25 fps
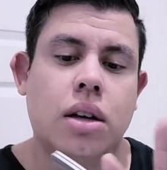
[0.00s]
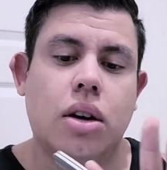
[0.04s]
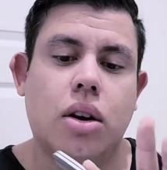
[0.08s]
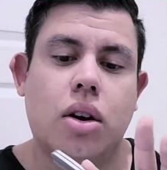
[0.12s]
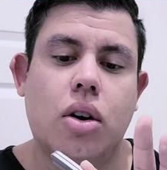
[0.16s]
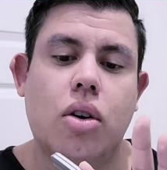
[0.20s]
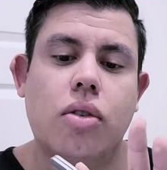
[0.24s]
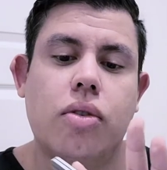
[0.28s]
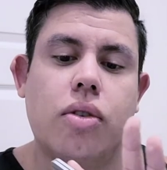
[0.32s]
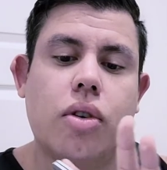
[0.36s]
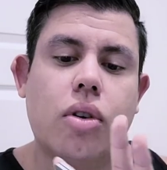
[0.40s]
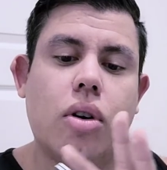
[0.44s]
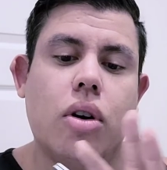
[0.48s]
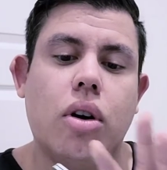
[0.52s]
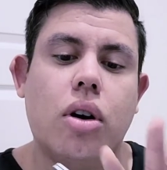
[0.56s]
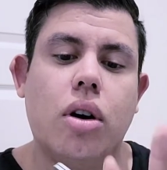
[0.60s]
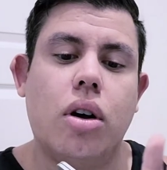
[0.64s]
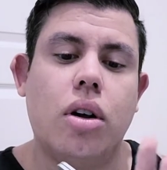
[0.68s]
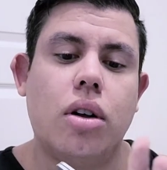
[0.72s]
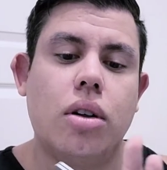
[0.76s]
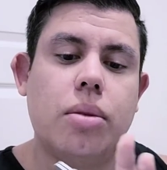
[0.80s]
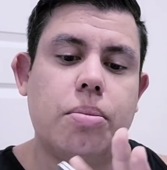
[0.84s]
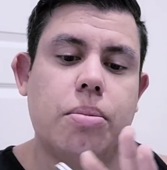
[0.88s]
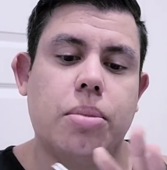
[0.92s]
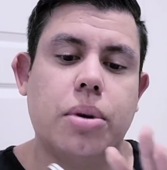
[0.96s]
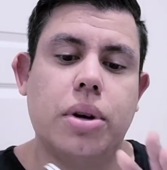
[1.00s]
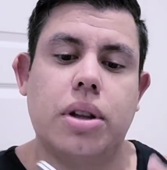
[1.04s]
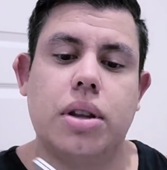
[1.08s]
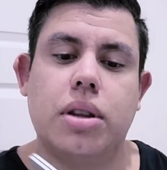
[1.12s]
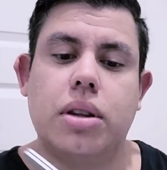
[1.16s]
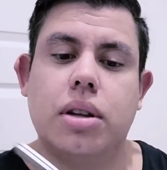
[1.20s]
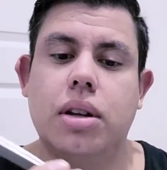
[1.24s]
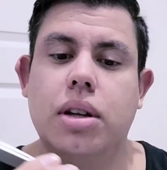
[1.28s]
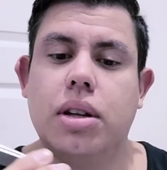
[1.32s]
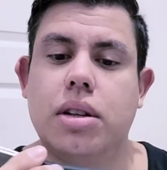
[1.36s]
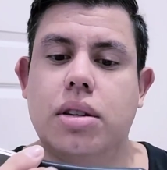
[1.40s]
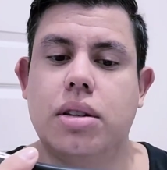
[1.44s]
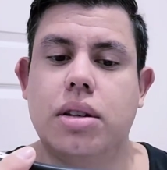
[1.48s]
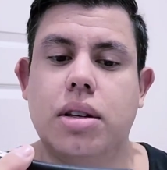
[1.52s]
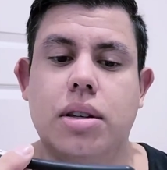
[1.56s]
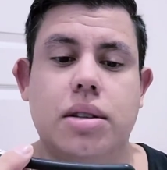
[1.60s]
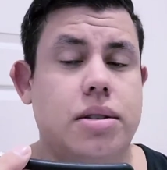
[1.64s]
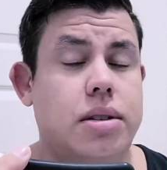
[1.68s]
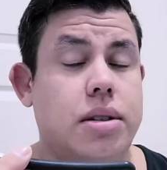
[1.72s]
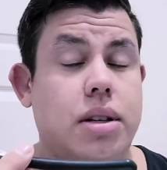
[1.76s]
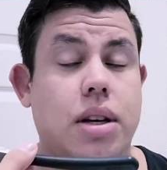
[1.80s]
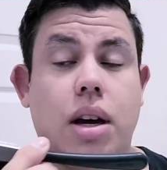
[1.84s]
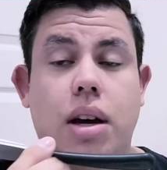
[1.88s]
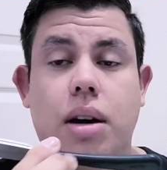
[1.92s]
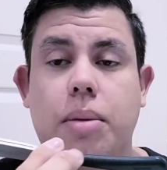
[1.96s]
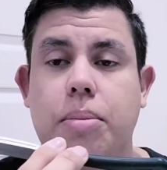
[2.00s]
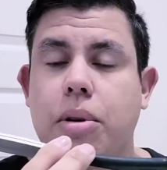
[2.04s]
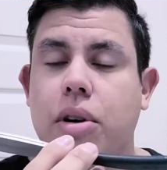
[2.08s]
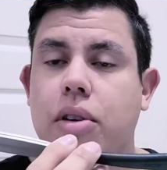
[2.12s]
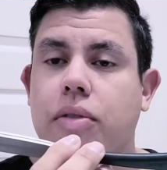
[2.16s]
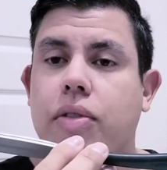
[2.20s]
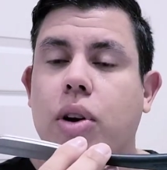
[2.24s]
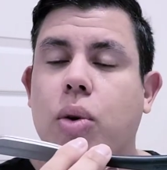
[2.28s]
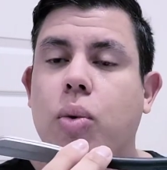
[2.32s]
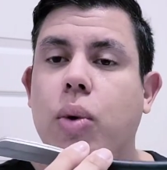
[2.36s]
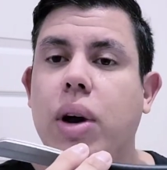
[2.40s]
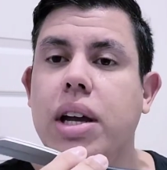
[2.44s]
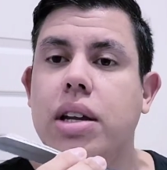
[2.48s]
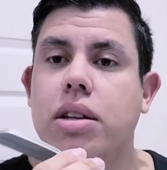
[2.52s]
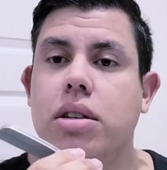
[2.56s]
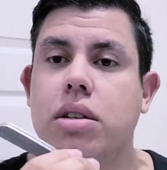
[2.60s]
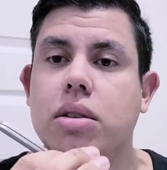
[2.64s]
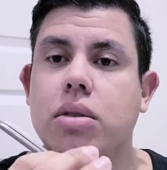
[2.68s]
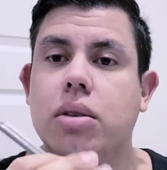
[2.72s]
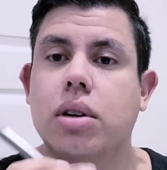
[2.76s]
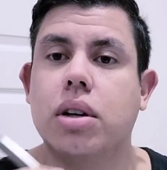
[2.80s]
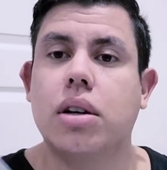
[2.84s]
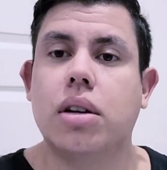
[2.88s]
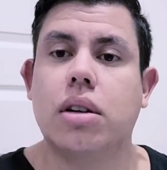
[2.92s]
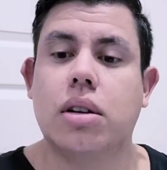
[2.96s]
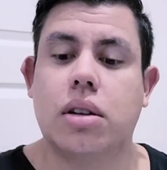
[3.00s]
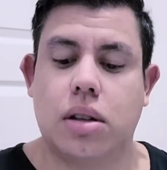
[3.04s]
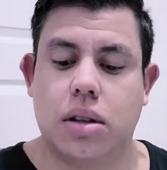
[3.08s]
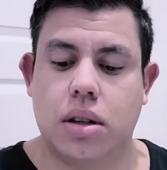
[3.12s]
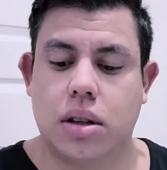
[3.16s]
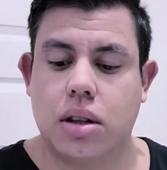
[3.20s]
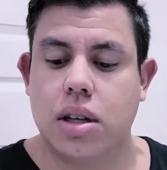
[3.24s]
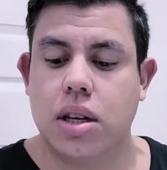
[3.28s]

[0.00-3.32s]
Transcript: overall, but it, it's got a perfect weight to it.